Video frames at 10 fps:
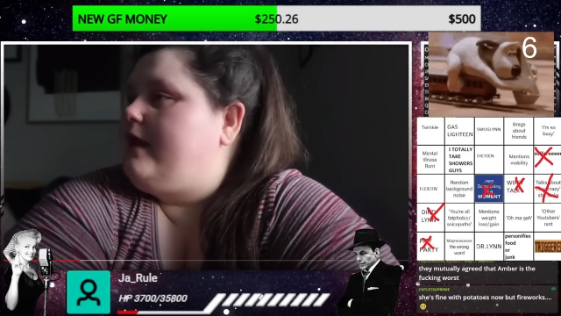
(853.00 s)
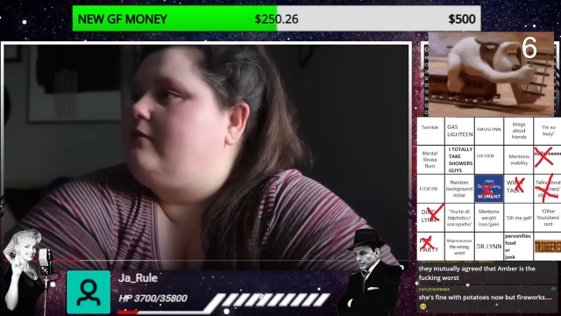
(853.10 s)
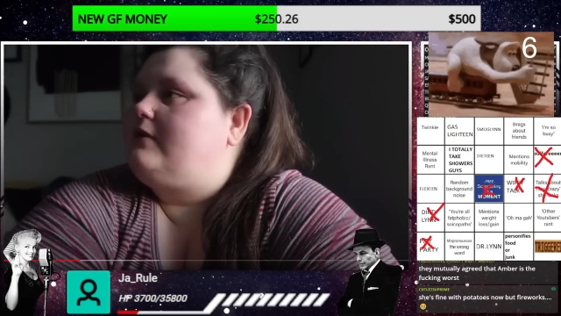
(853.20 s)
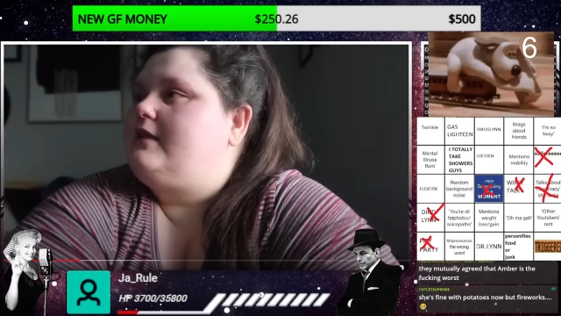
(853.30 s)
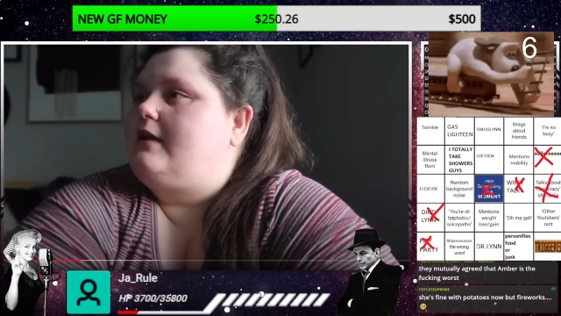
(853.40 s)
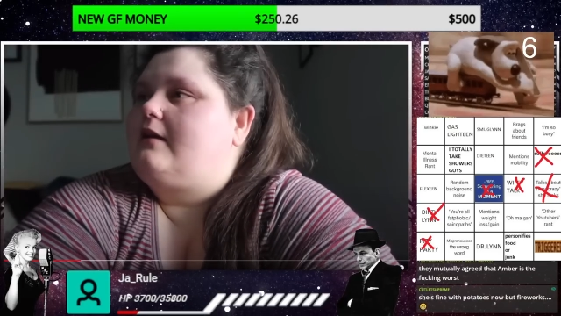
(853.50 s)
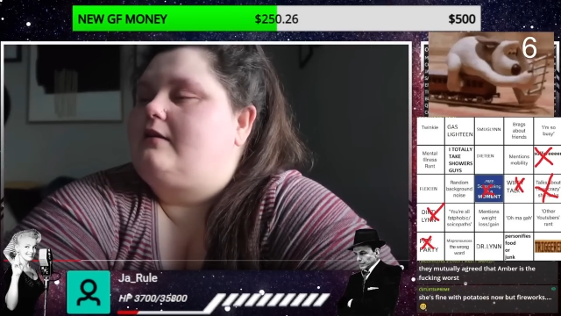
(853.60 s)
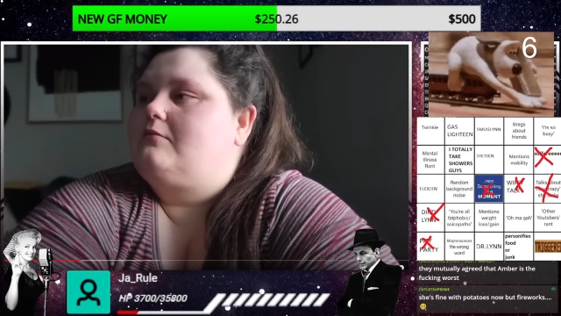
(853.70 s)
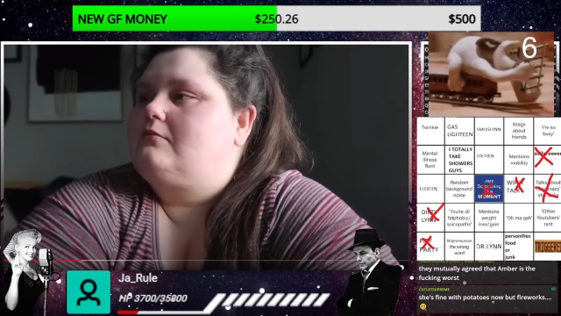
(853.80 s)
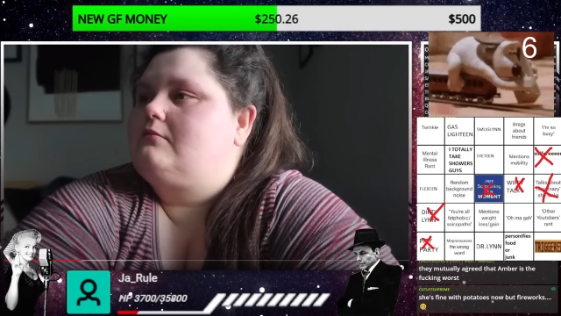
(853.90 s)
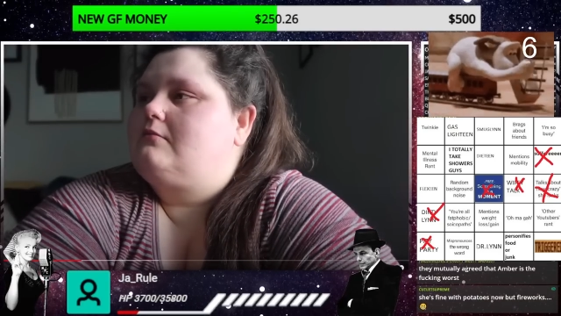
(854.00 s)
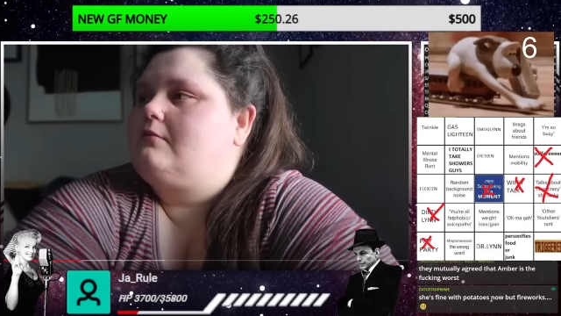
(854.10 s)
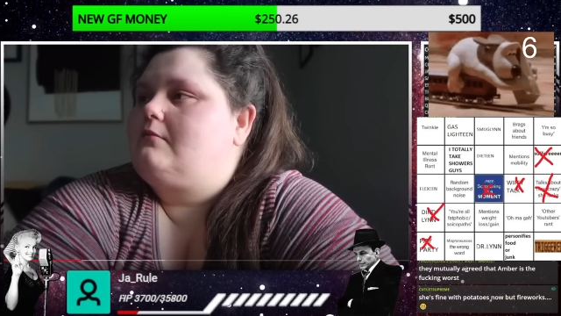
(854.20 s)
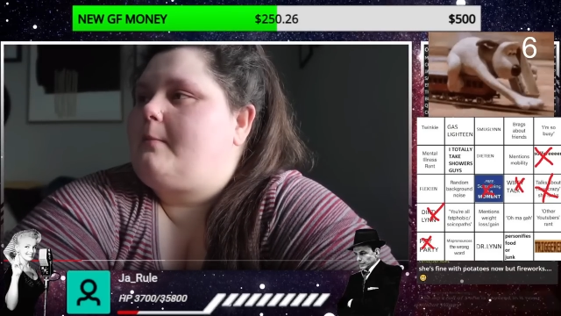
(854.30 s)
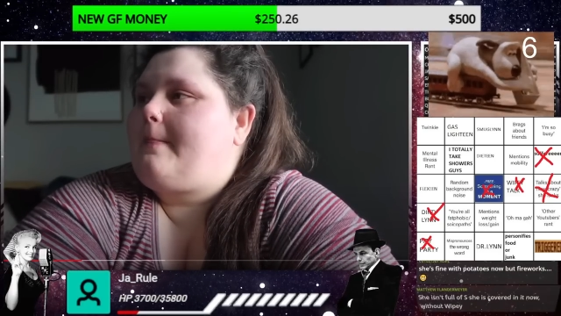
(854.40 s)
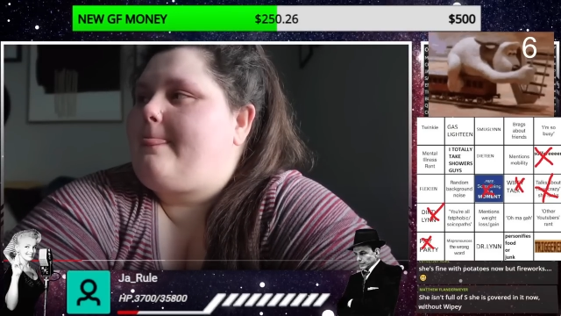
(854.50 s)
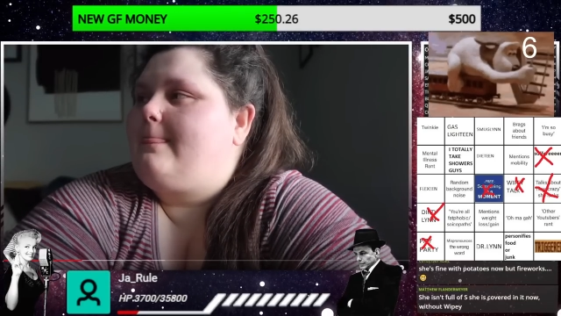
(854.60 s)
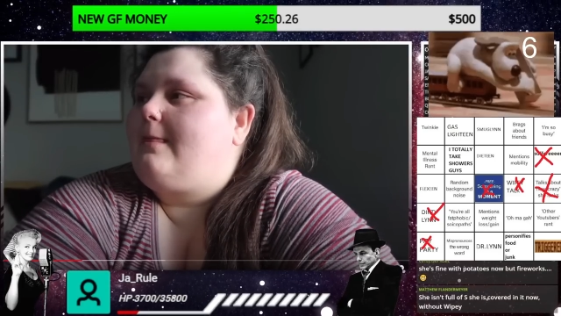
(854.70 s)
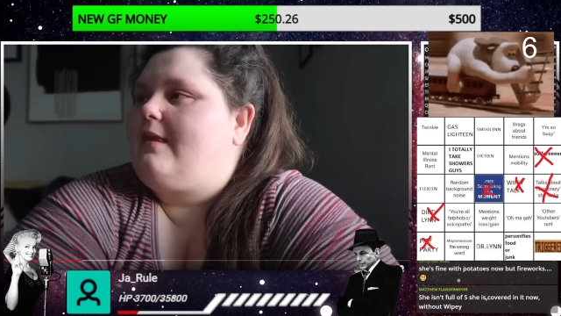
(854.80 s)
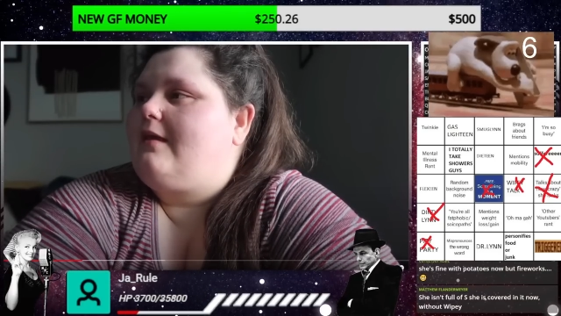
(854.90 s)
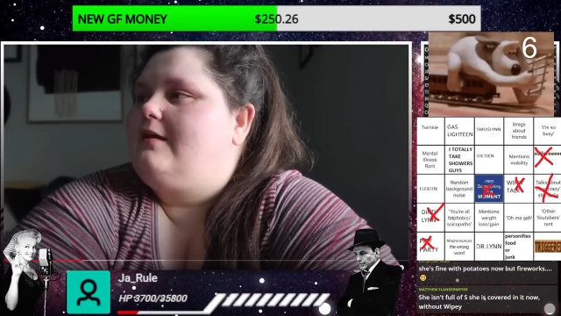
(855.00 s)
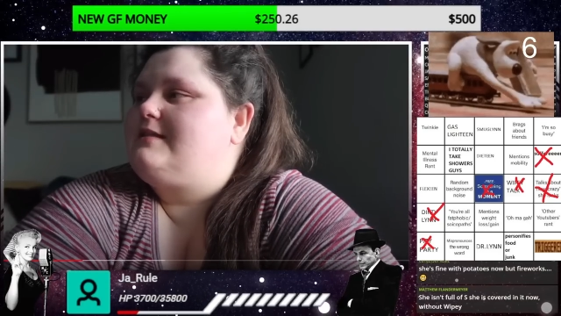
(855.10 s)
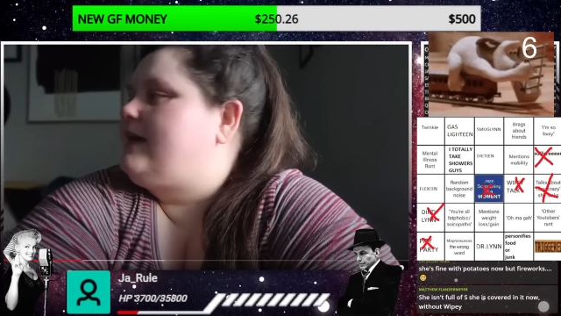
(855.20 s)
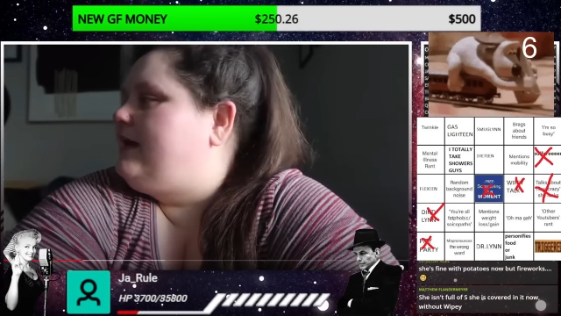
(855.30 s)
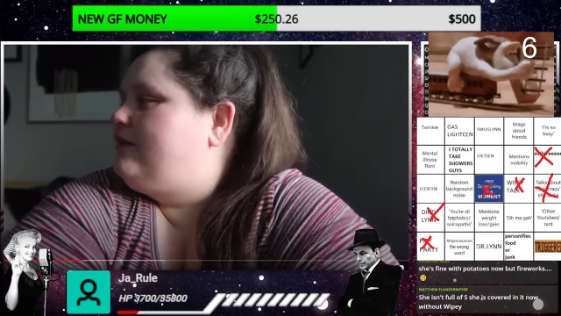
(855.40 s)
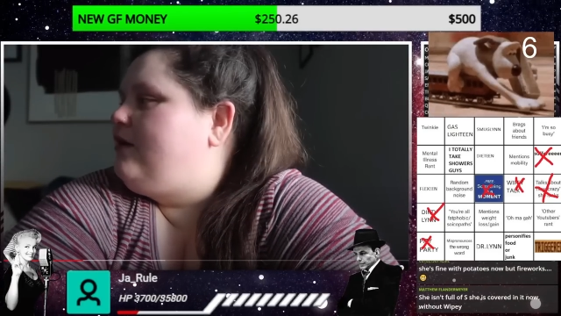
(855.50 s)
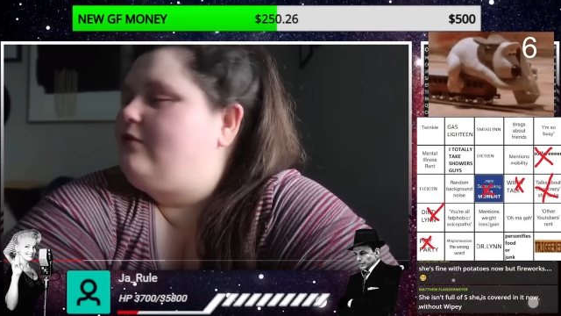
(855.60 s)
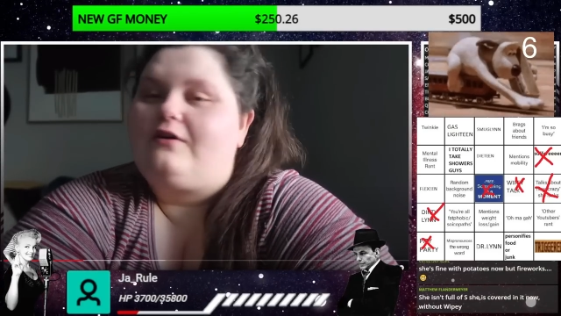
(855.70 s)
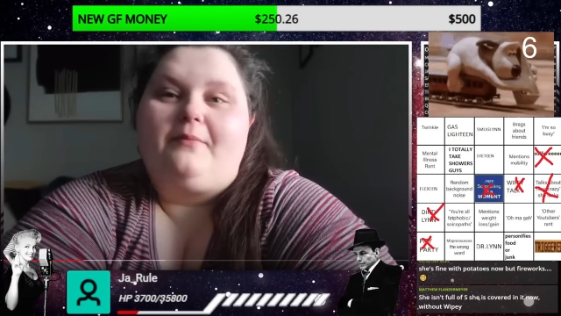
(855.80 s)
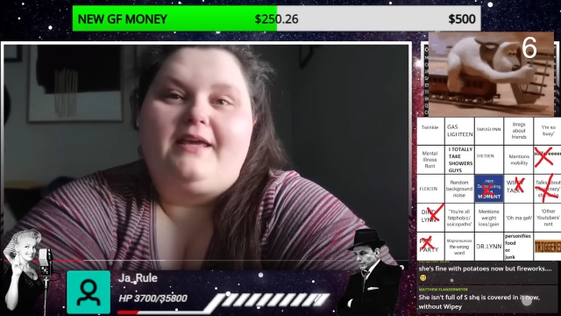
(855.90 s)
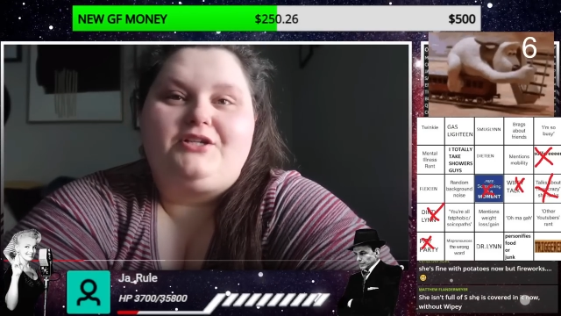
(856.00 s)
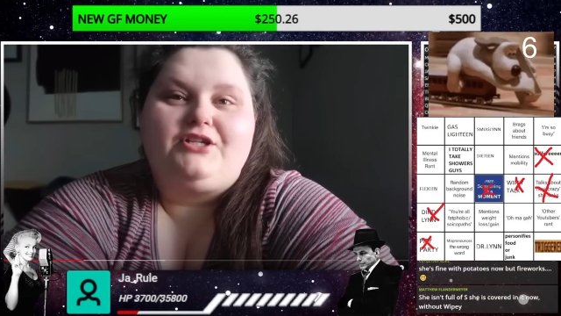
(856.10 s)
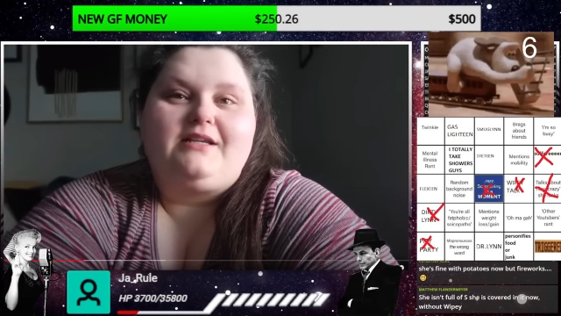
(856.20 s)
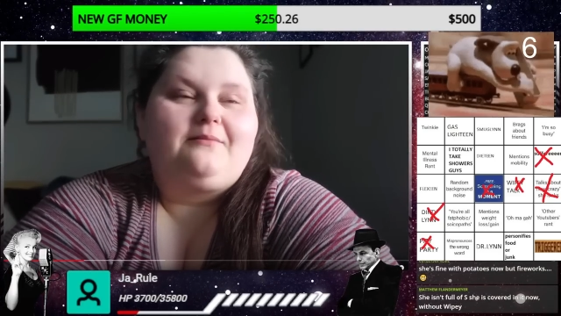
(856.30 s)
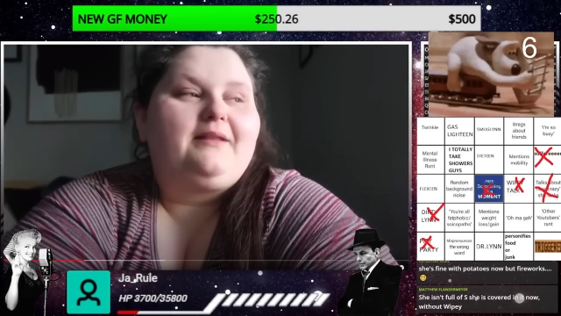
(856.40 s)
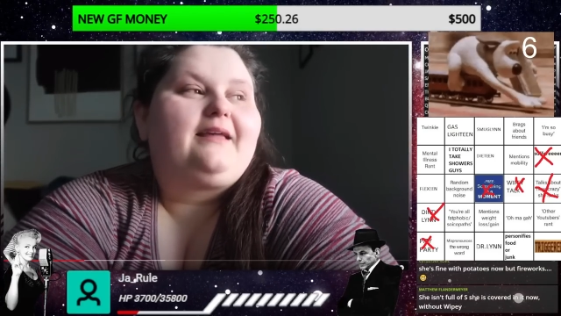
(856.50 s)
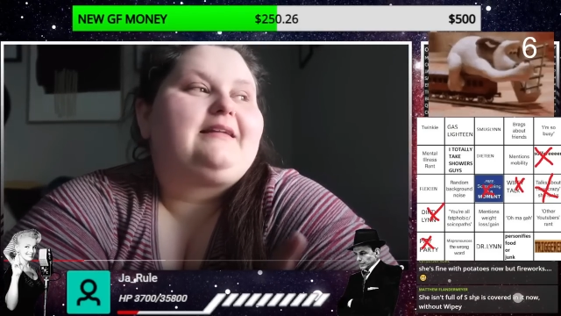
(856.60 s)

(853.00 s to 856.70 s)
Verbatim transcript: At everything. And it's like I look over in my kitchen and I'm like,